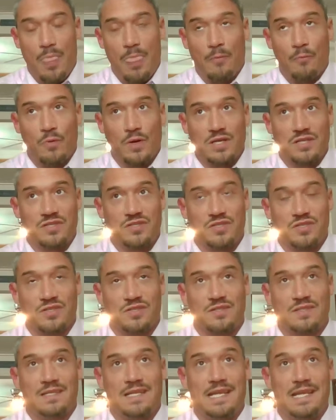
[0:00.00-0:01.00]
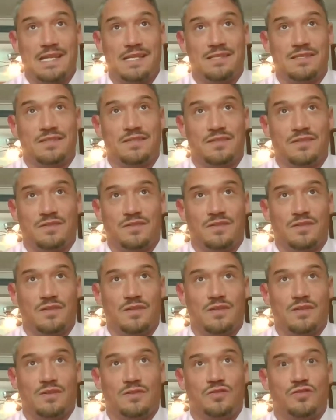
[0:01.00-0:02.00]
which just leads
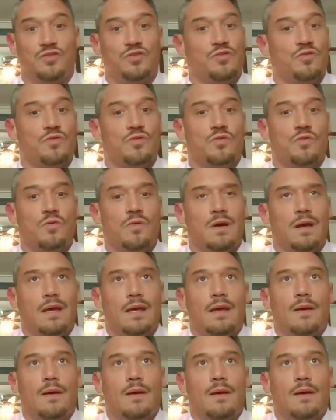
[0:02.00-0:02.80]
to